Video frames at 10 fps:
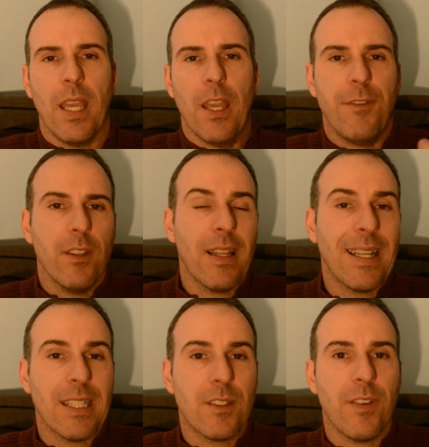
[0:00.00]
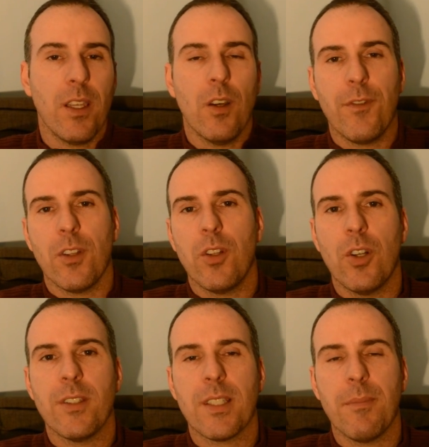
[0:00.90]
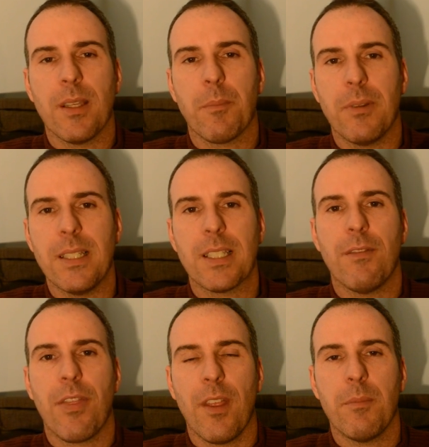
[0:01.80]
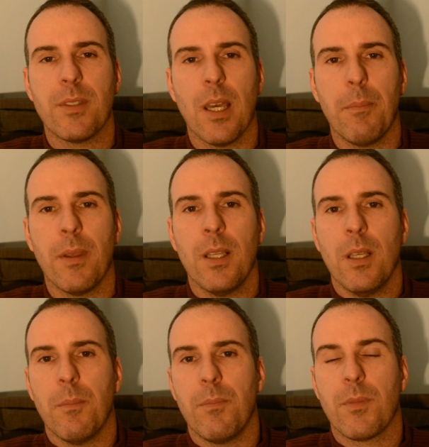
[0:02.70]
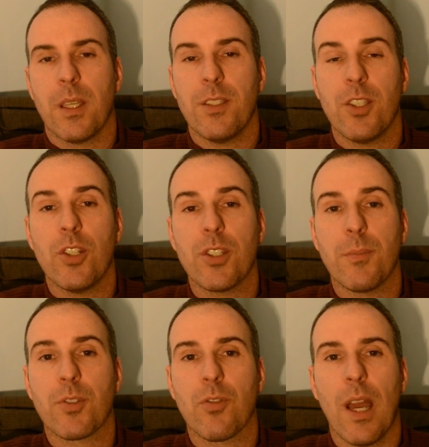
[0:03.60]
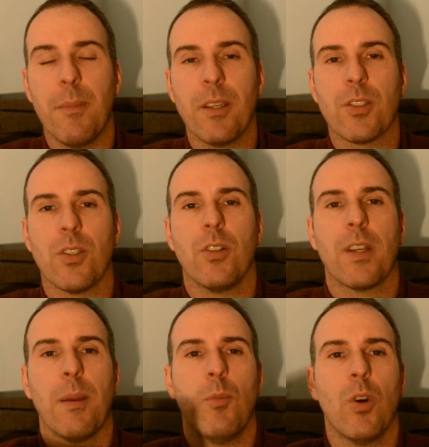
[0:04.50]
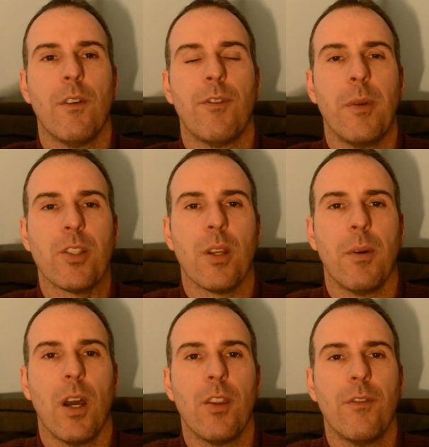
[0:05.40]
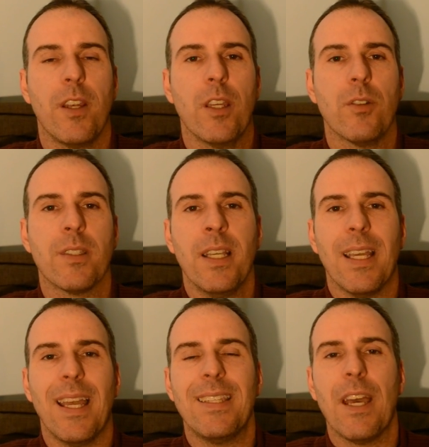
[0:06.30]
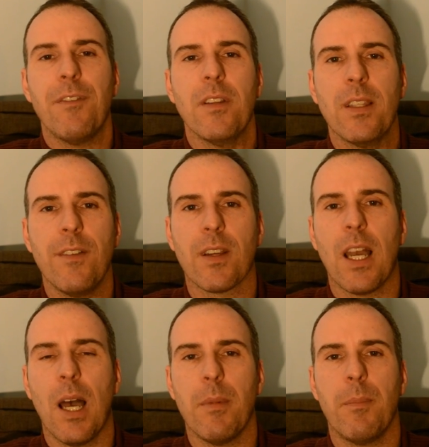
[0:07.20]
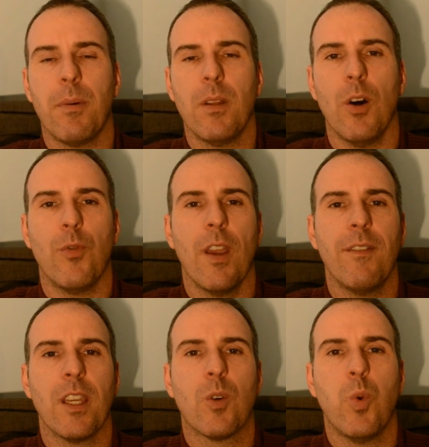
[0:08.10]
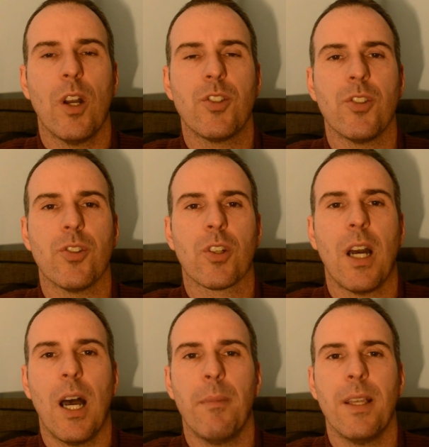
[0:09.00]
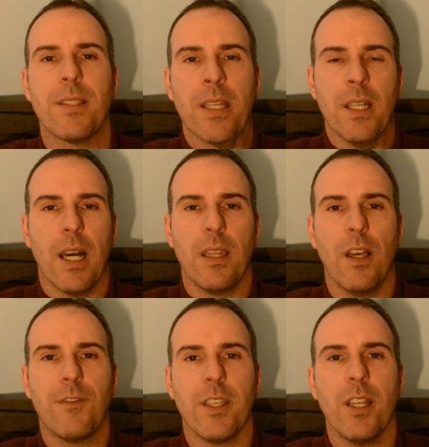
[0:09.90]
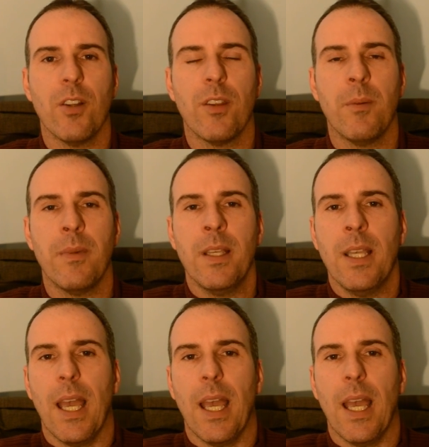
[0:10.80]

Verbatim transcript: If you like this video, if you learned something, please give a thumbs up. Consider subscribing so you'll get more information on my other videos. And definitely leave a comment below. If you have any questions or comments, I'd love to hear them.